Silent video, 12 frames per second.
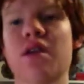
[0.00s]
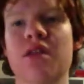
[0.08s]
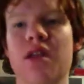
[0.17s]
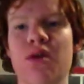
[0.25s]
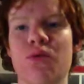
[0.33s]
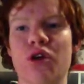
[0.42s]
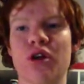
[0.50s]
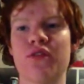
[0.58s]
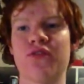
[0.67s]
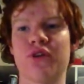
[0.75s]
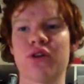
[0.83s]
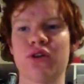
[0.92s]
that I wanted to
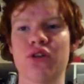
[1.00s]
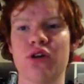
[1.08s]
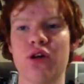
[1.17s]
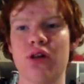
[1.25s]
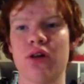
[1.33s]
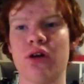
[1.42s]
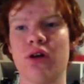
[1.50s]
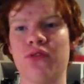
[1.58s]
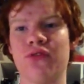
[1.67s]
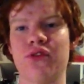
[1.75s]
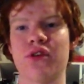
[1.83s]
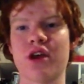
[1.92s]
focus on
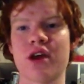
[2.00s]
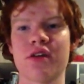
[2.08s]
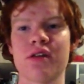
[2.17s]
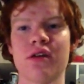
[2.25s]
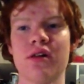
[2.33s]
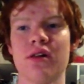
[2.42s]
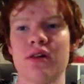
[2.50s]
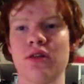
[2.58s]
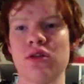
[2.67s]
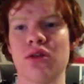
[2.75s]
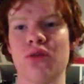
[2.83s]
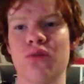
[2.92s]
for you guys
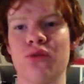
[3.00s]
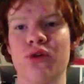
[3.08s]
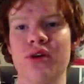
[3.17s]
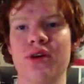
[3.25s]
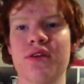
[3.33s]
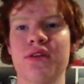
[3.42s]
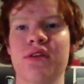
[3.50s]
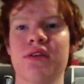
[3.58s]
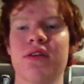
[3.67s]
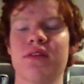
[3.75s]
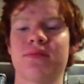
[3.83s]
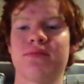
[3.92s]

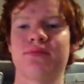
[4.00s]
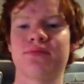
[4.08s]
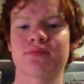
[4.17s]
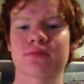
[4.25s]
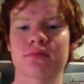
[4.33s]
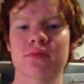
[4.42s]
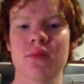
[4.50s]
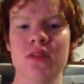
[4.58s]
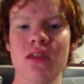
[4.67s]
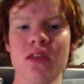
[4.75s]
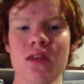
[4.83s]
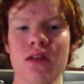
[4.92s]
was
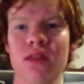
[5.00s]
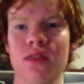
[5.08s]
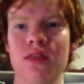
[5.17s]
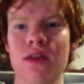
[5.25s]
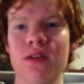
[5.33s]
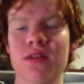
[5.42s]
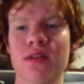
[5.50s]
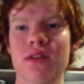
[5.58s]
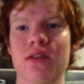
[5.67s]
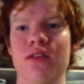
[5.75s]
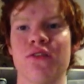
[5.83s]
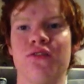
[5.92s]
that
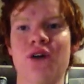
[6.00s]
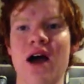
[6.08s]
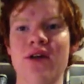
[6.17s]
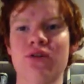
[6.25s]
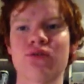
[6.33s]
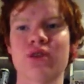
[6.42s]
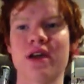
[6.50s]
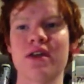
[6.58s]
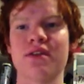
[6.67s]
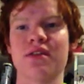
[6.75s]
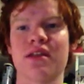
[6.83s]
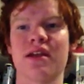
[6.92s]
the final
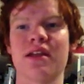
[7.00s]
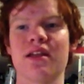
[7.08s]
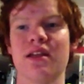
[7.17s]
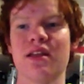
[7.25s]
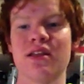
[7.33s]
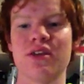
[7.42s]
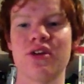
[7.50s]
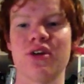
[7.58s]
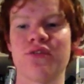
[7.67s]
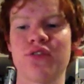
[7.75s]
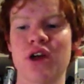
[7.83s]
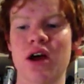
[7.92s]
race, like, you know,
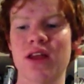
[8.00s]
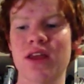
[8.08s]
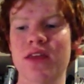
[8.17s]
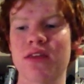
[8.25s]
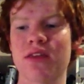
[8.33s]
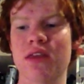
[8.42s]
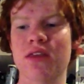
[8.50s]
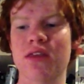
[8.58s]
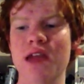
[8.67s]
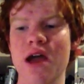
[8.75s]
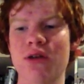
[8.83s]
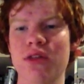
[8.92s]
the finale, it's
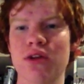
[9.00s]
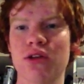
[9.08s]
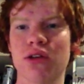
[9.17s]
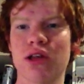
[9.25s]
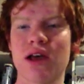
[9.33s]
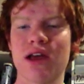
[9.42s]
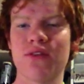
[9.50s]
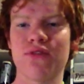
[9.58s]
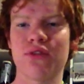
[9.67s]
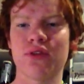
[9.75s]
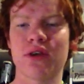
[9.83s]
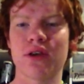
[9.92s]
now in the online
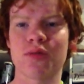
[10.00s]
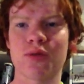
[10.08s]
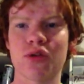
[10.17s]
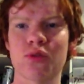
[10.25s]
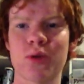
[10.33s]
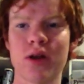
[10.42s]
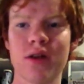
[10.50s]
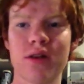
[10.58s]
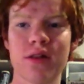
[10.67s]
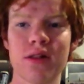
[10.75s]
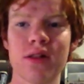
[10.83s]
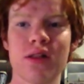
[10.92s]
for the Xbox One
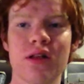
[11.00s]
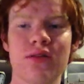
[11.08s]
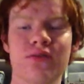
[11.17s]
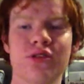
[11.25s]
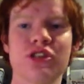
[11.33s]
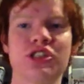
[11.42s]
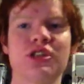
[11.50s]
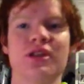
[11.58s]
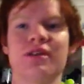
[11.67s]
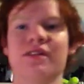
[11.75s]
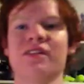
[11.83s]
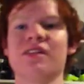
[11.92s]
version.
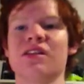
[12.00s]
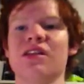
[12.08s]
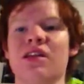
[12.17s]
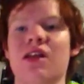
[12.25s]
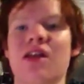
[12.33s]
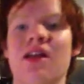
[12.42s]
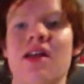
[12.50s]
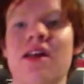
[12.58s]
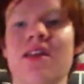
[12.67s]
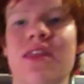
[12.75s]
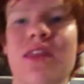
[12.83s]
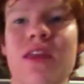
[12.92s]

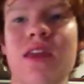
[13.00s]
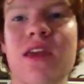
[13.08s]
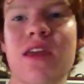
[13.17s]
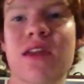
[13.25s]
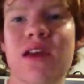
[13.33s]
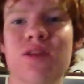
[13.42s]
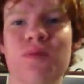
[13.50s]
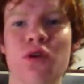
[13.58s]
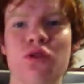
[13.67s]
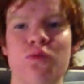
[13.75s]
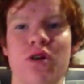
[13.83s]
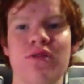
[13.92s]
In the
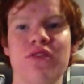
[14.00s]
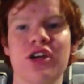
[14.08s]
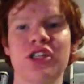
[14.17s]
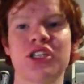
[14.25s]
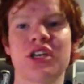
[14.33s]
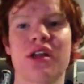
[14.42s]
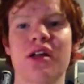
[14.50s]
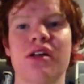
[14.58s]
Xbox One version,